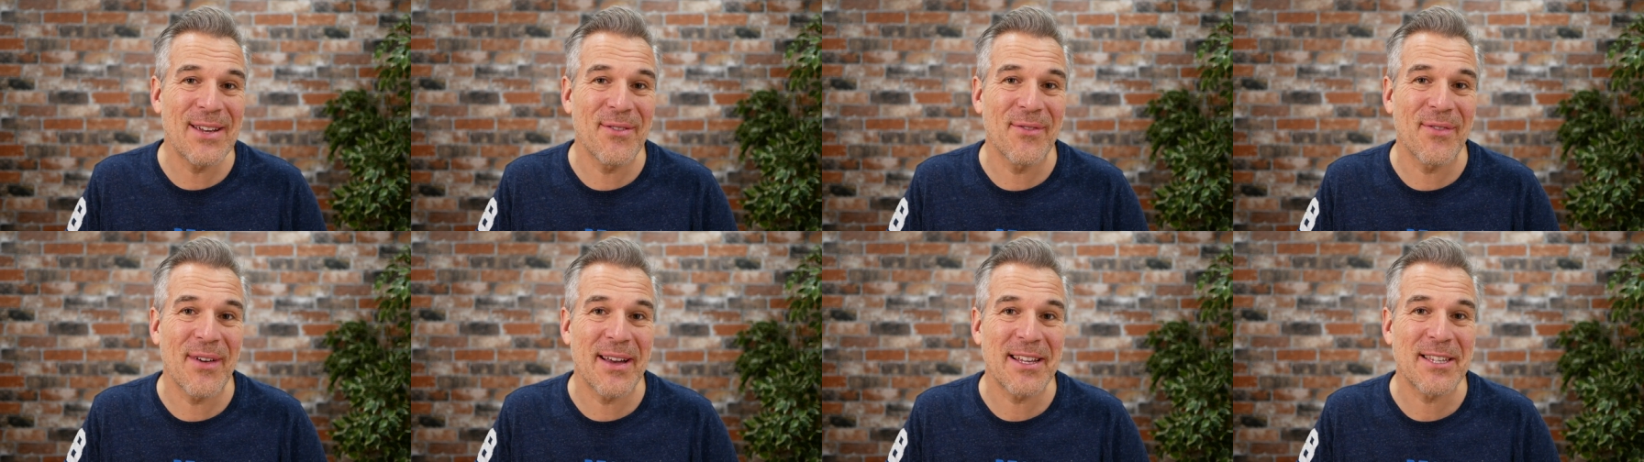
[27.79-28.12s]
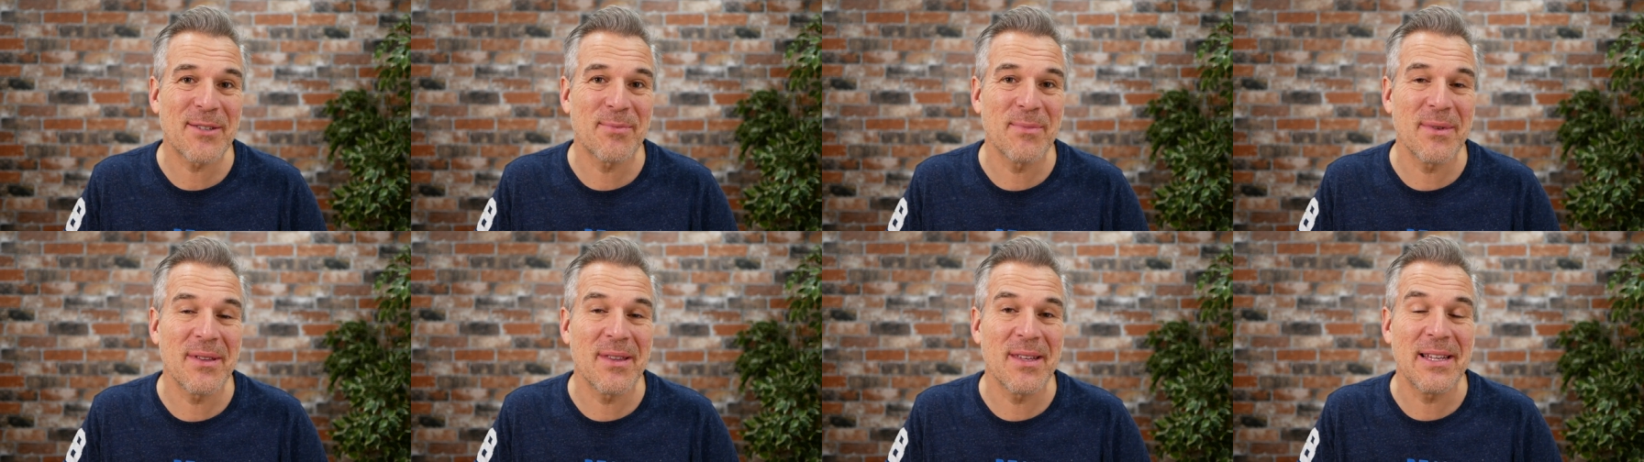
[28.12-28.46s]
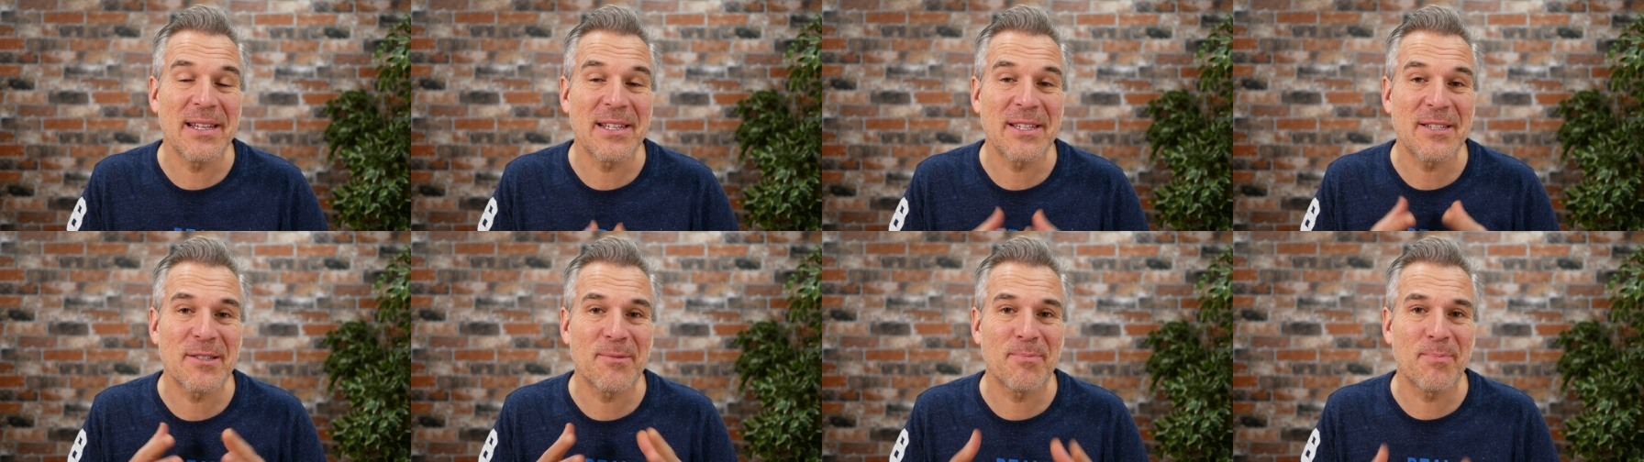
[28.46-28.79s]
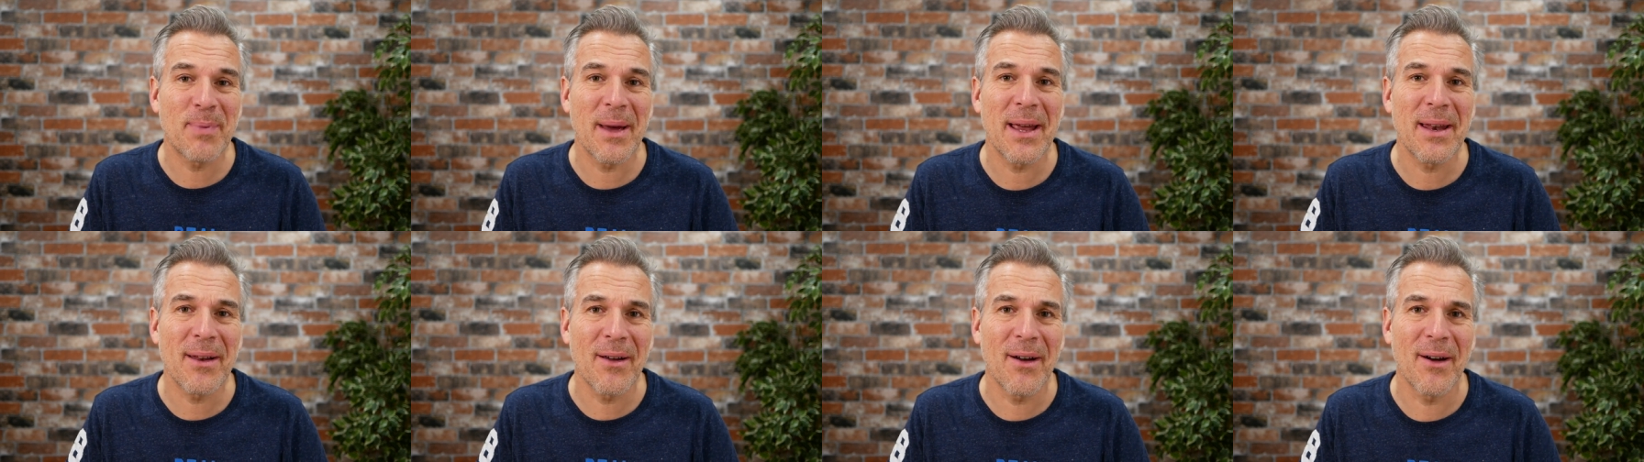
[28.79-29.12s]
investment that you
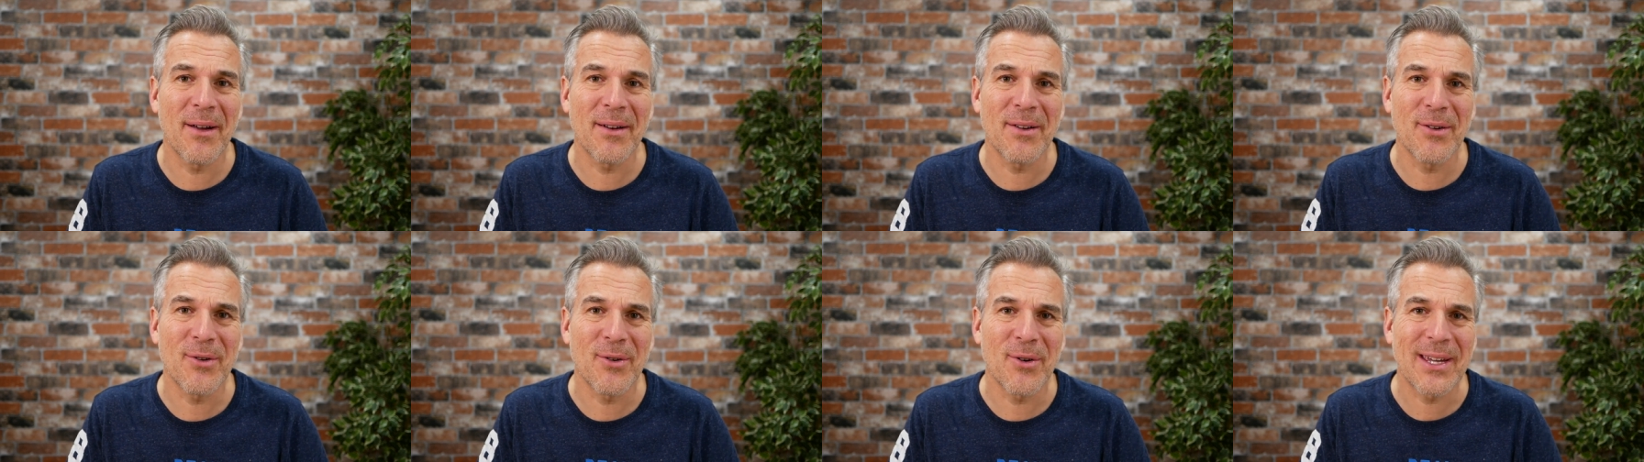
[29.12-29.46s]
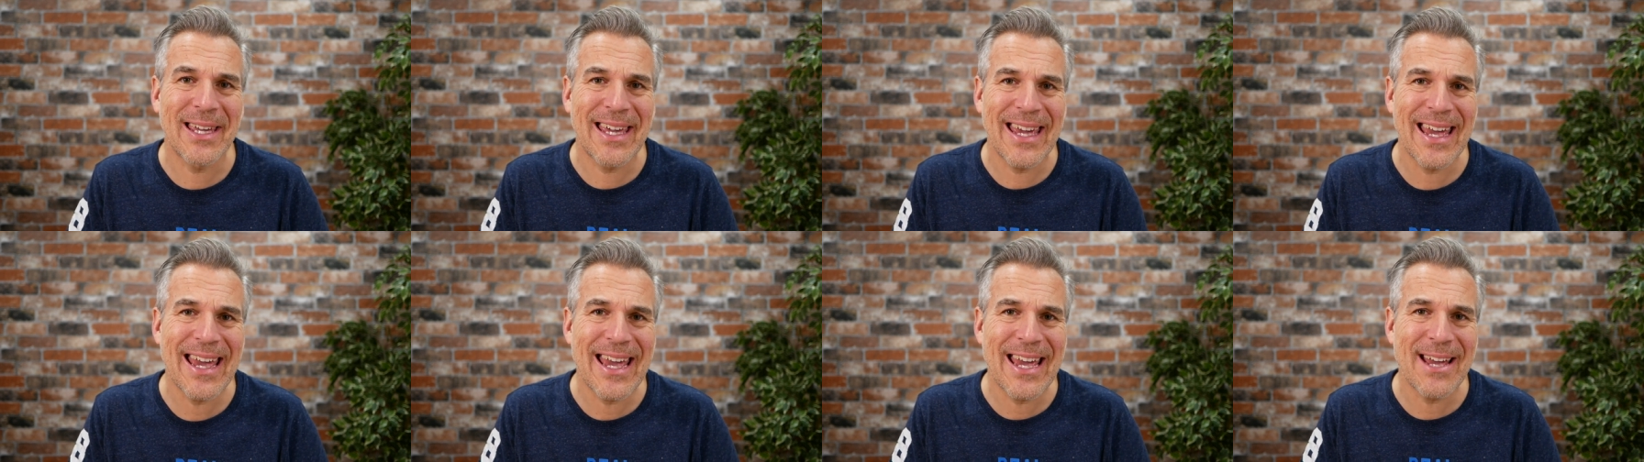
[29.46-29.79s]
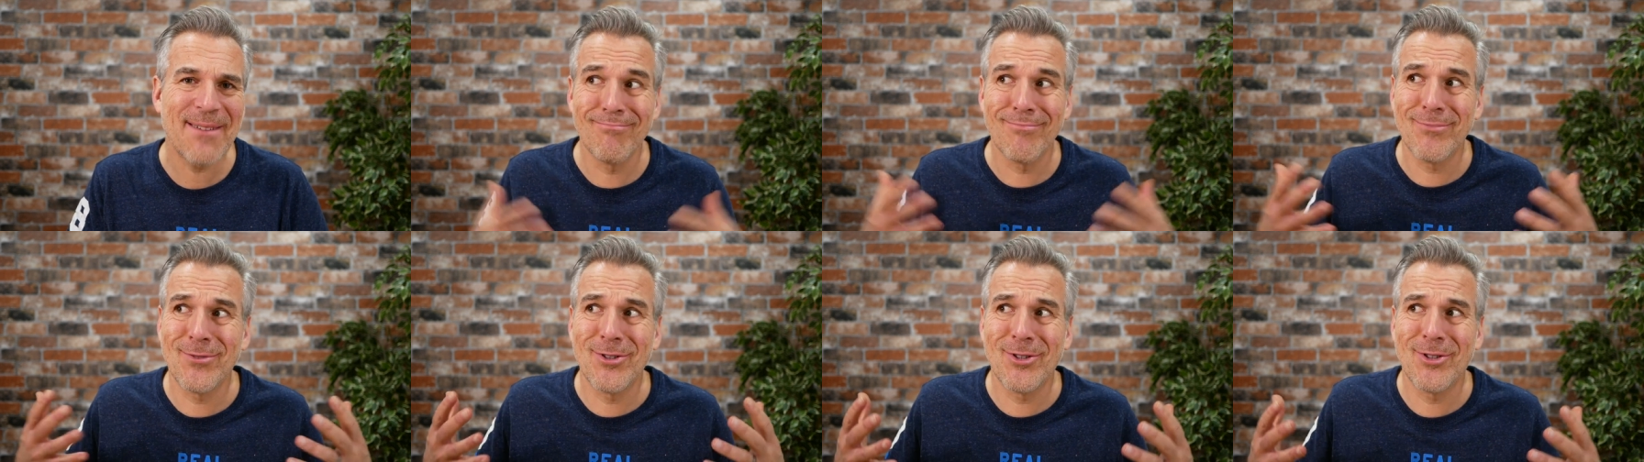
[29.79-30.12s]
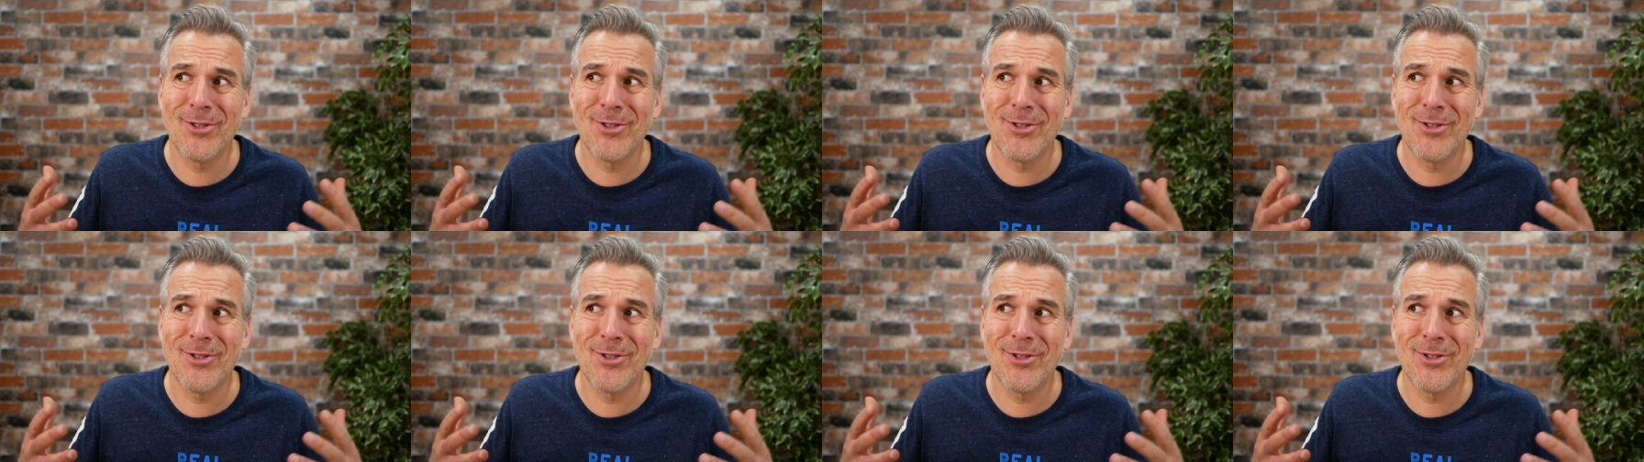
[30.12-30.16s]
spent on your kit?